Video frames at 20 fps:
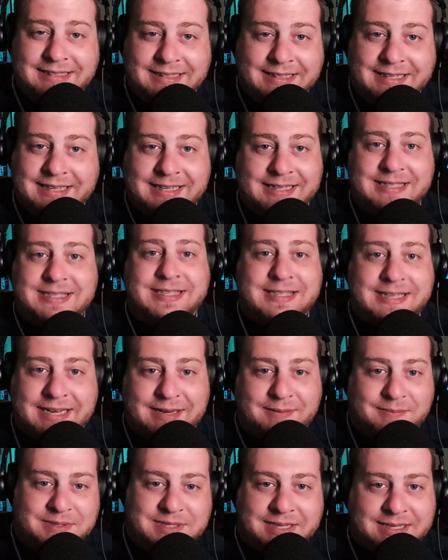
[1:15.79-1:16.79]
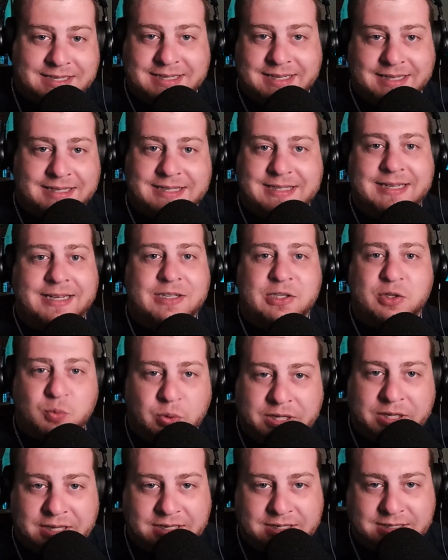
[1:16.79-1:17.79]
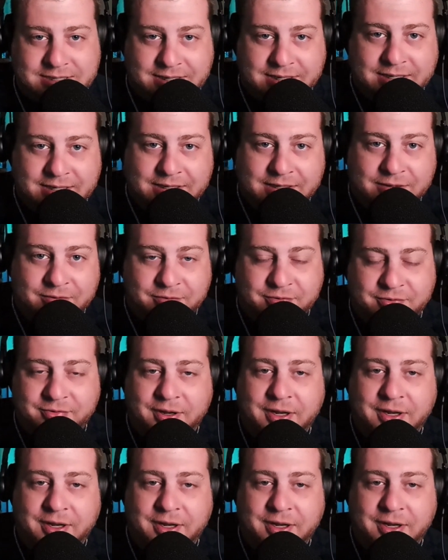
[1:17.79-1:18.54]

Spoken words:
It seems they said 6 weeks of